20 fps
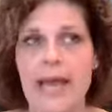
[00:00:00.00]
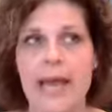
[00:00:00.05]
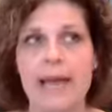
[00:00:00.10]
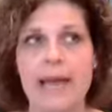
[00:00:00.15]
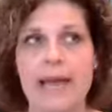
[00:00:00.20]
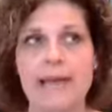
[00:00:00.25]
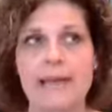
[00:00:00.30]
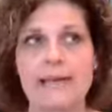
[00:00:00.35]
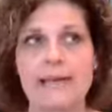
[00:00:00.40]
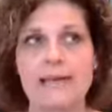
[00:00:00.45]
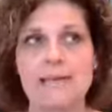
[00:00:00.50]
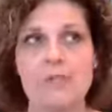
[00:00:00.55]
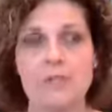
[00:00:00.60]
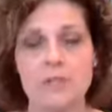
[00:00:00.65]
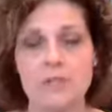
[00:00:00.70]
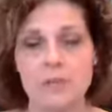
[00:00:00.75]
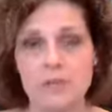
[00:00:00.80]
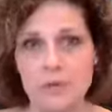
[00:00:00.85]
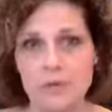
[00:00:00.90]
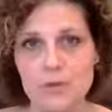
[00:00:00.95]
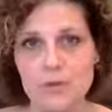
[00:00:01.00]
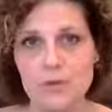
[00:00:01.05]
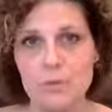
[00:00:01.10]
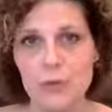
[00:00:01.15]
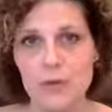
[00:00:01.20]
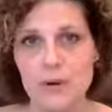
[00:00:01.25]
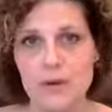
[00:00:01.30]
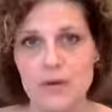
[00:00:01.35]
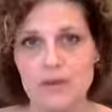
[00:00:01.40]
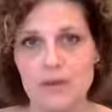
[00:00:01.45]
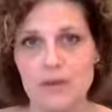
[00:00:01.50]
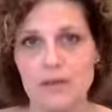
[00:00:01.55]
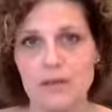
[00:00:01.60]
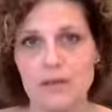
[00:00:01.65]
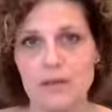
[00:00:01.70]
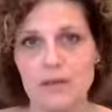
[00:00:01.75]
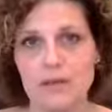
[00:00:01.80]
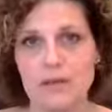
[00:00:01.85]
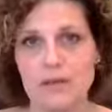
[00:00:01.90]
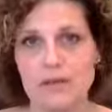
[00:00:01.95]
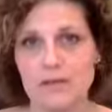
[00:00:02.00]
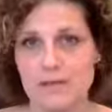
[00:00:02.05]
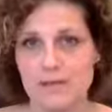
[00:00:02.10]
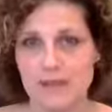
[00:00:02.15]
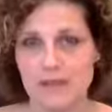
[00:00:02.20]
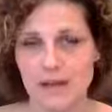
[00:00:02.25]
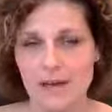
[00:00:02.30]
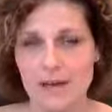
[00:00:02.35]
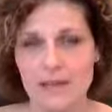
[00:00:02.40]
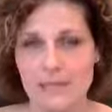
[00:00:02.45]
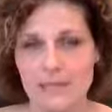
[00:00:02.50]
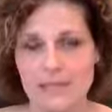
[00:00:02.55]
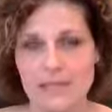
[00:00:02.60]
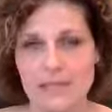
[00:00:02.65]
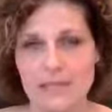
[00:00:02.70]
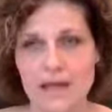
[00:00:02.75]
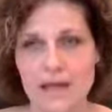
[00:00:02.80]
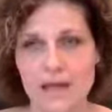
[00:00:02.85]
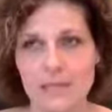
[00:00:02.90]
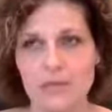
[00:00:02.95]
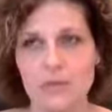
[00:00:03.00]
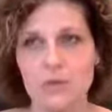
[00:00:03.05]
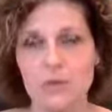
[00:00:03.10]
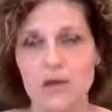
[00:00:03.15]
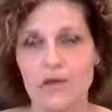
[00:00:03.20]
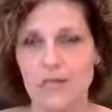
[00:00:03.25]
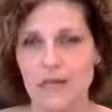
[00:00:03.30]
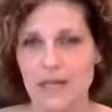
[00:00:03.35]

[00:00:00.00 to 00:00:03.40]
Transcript: And what's most important in this time is that you have